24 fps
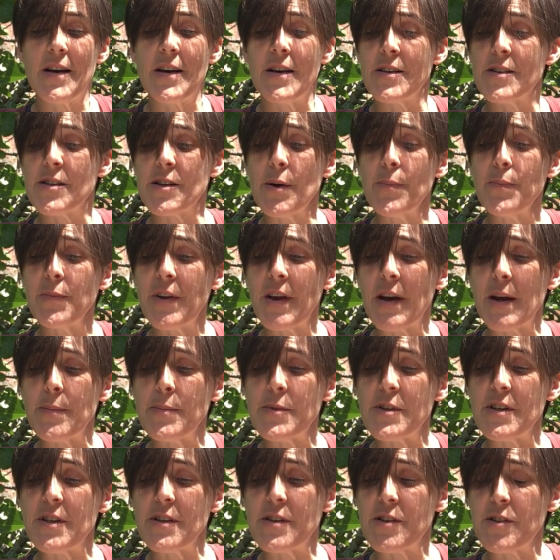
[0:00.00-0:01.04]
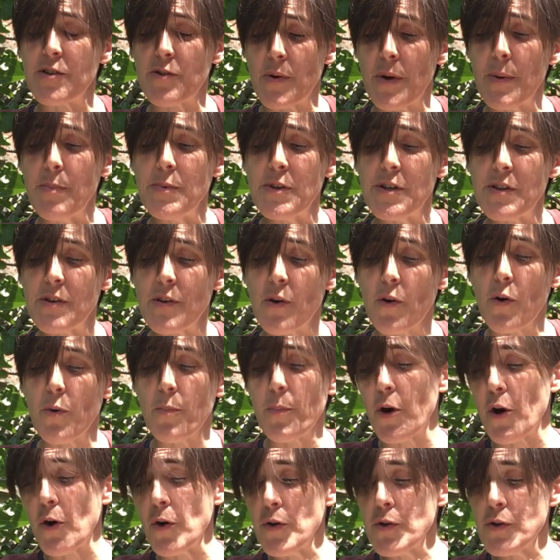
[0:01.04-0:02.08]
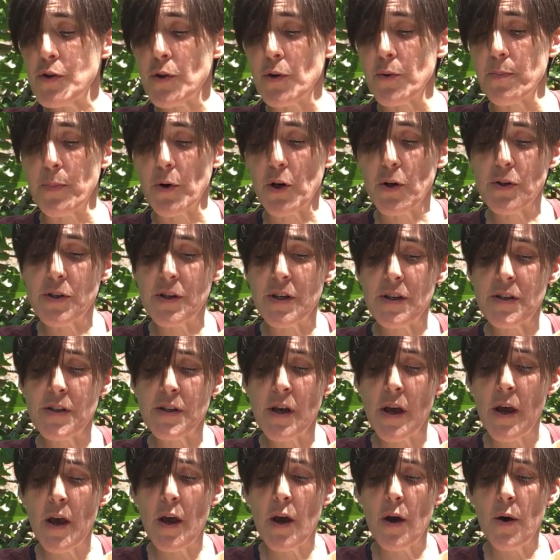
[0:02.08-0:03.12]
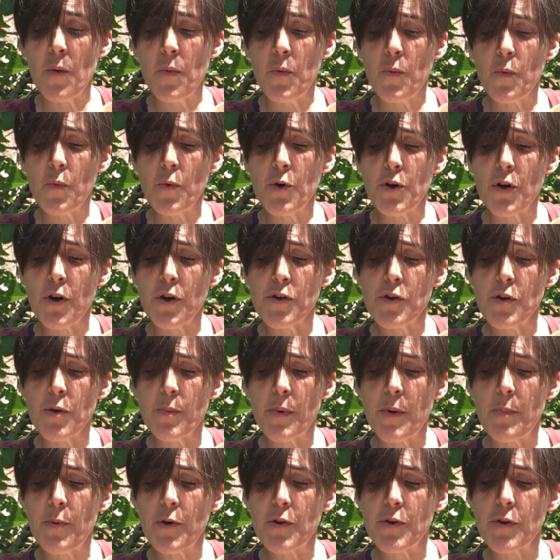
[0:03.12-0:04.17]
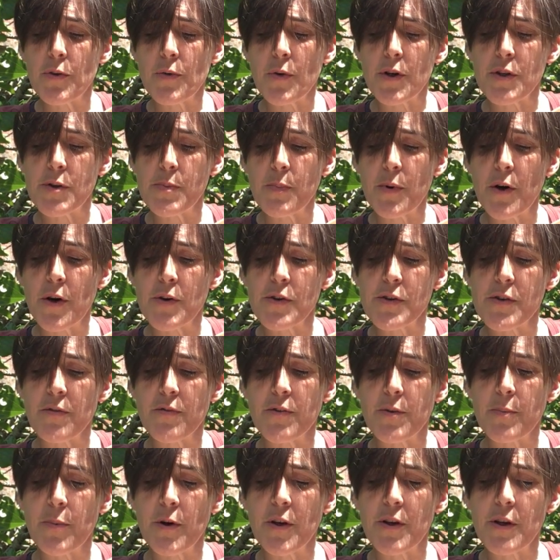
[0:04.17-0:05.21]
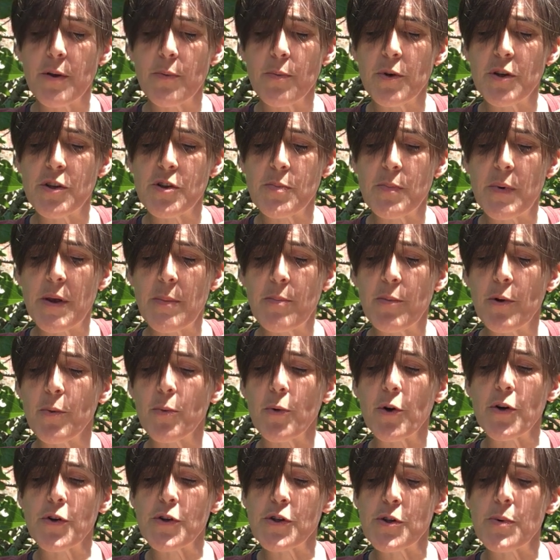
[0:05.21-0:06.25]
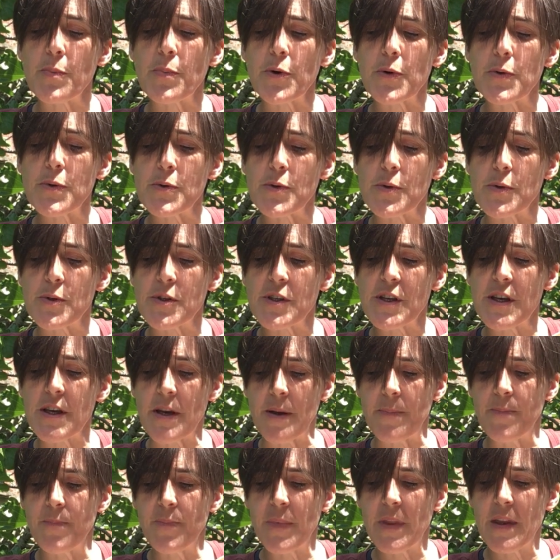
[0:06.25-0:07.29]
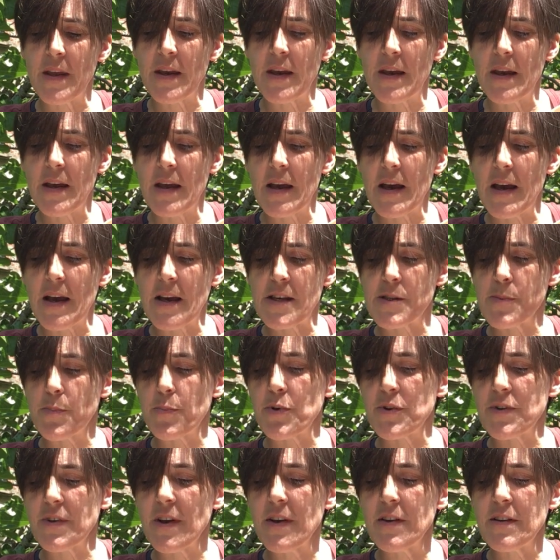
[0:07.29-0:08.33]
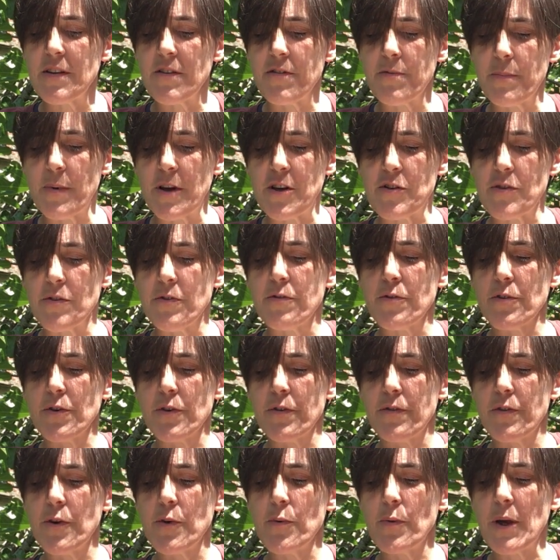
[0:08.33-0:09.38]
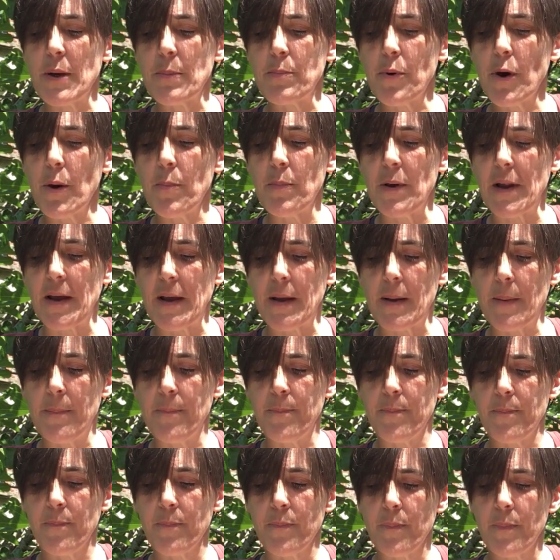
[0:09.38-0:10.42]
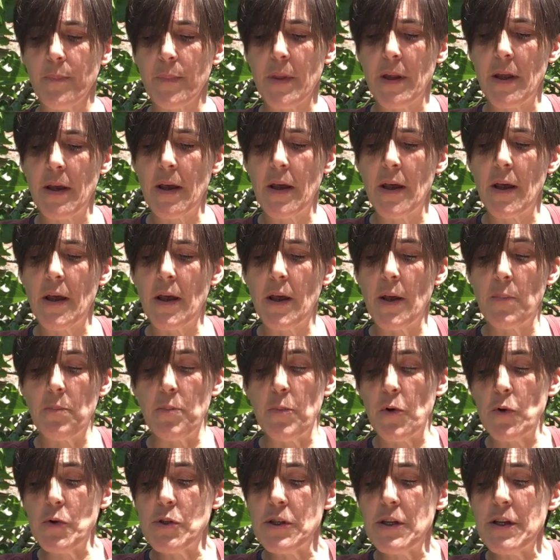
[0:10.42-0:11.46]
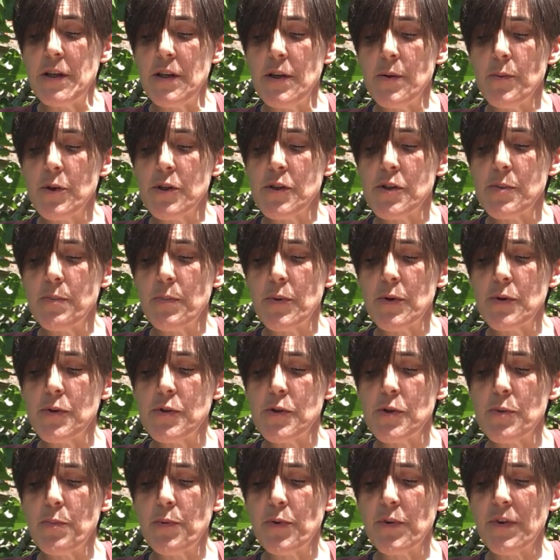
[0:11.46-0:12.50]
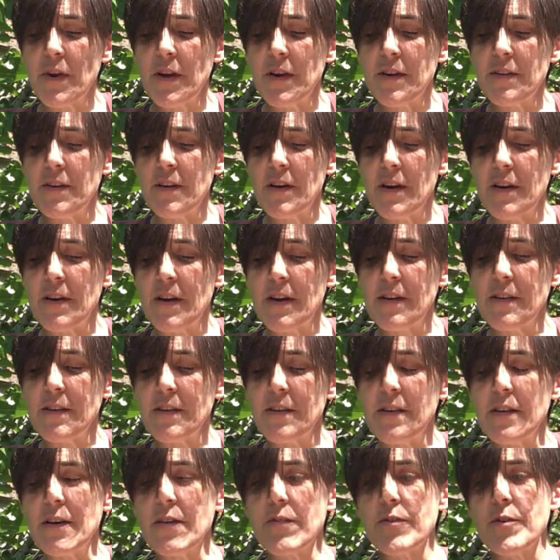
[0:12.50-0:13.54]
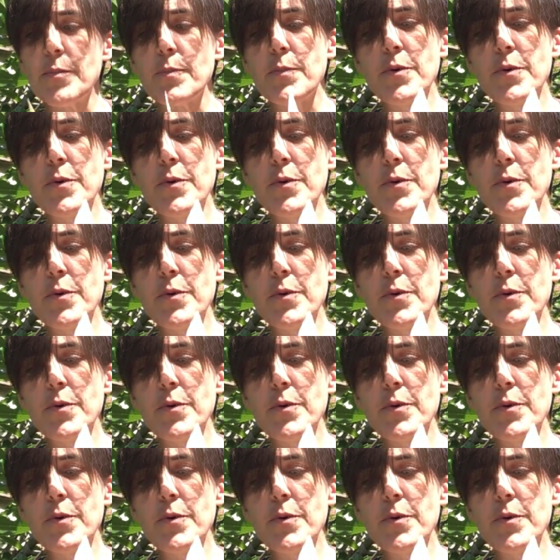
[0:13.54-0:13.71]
Sometimes these strips, or bars, or boxes would also be put across parts of the body which people weren't supposed to see, as a protective measure for the viewing public. Mostly they were supposed to protect the identity of the